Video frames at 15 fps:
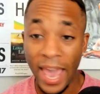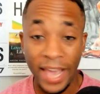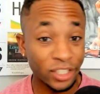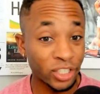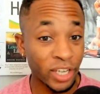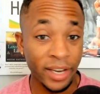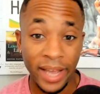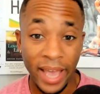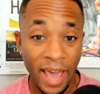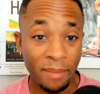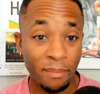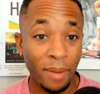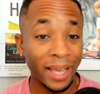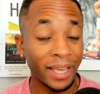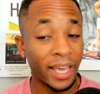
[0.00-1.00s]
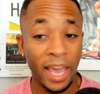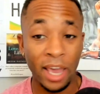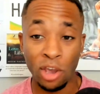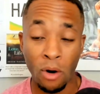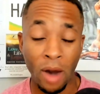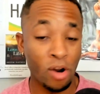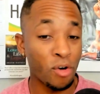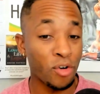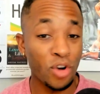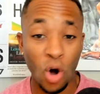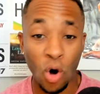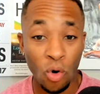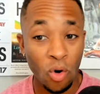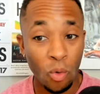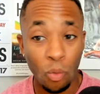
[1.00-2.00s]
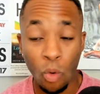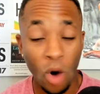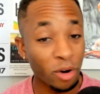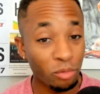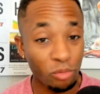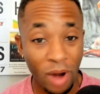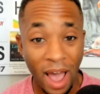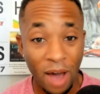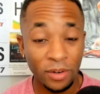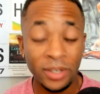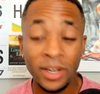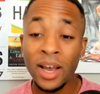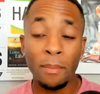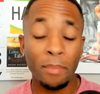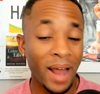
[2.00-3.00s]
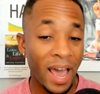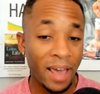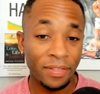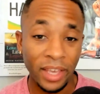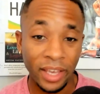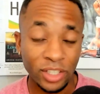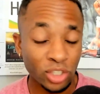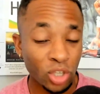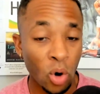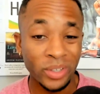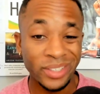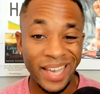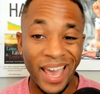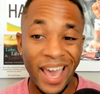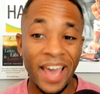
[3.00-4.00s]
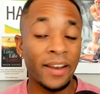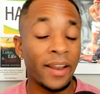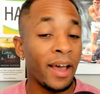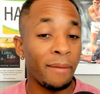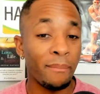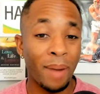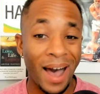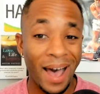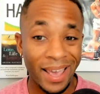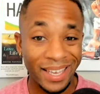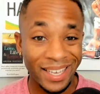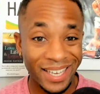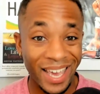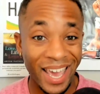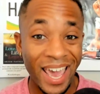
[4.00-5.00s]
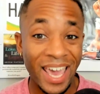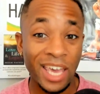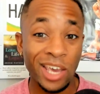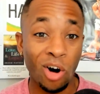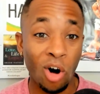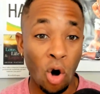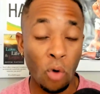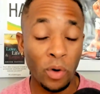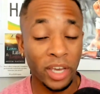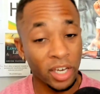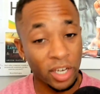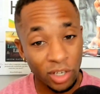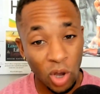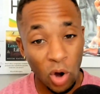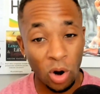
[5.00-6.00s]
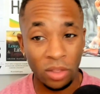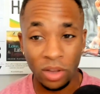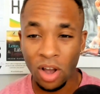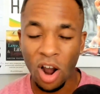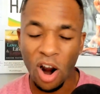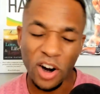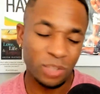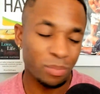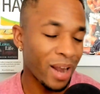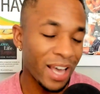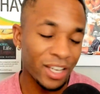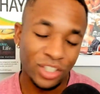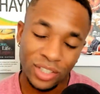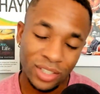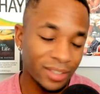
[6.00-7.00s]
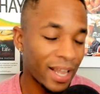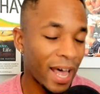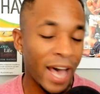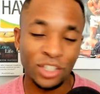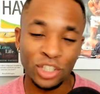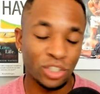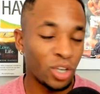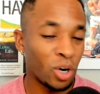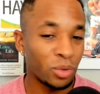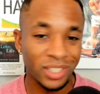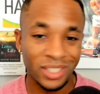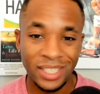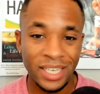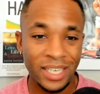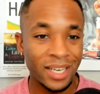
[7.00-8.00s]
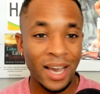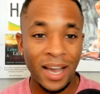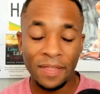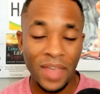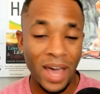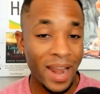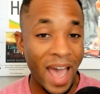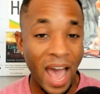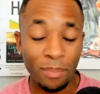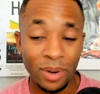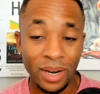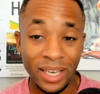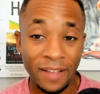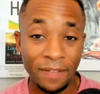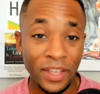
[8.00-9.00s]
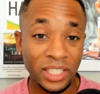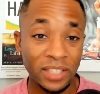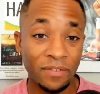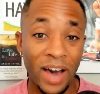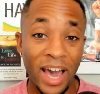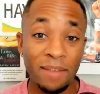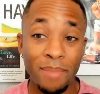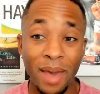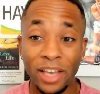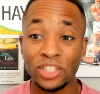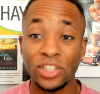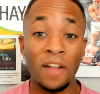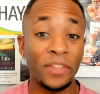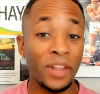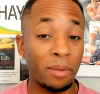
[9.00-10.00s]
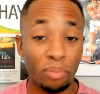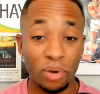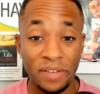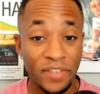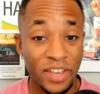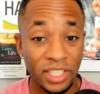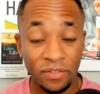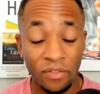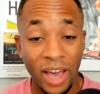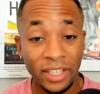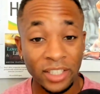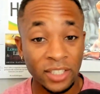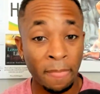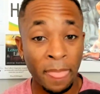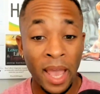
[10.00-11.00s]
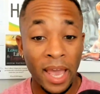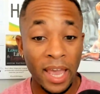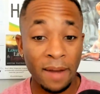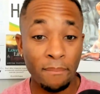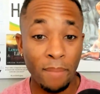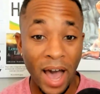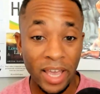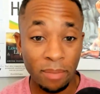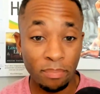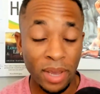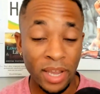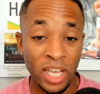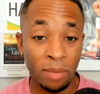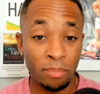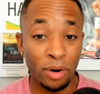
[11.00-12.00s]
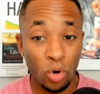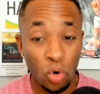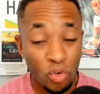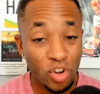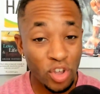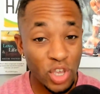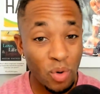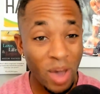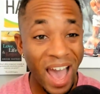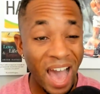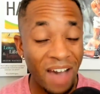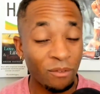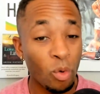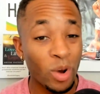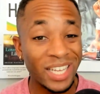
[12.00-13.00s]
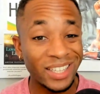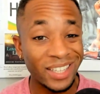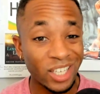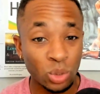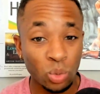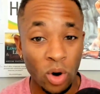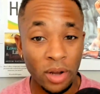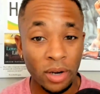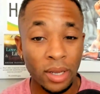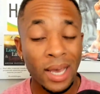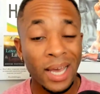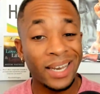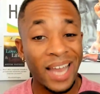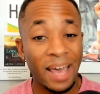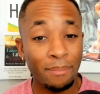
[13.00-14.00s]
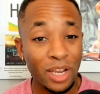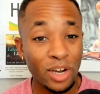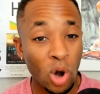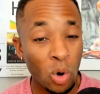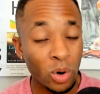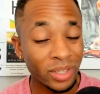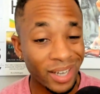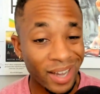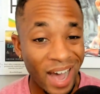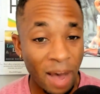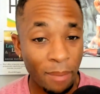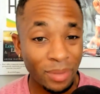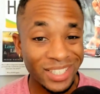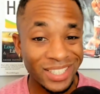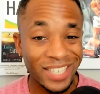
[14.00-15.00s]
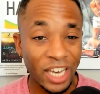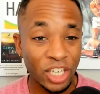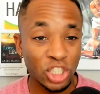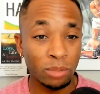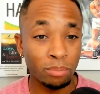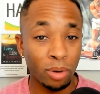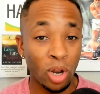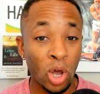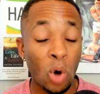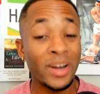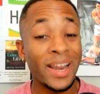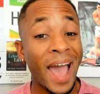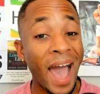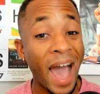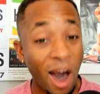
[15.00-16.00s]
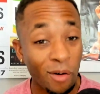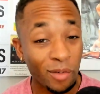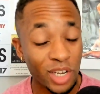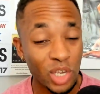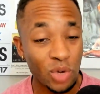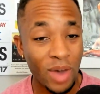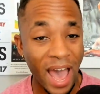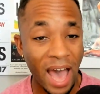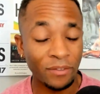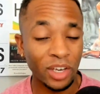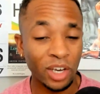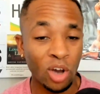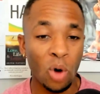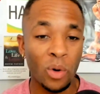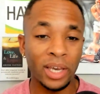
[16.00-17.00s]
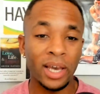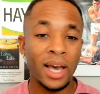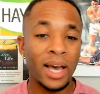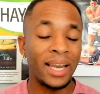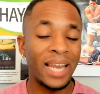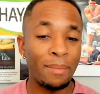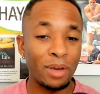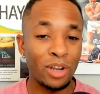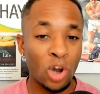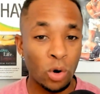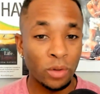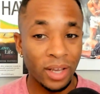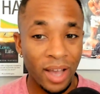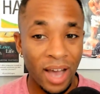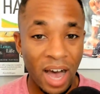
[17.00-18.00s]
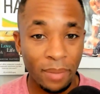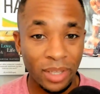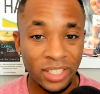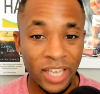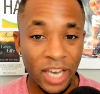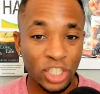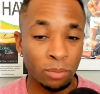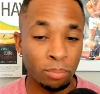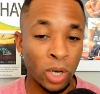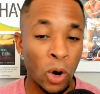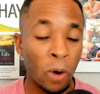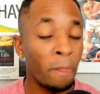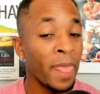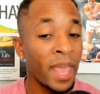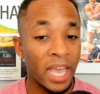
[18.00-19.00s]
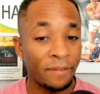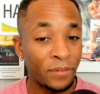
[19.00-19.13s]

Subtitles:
It's going to end by KO. I don't know what round, but I think it's going to end by KO. It could go to the cards, but I just don't see that happening in this fight based on their previous fights, in my opinion. But who do you have winning this one? Let me know in the comments section below. And how do you have it going? Let me know in the comments section below.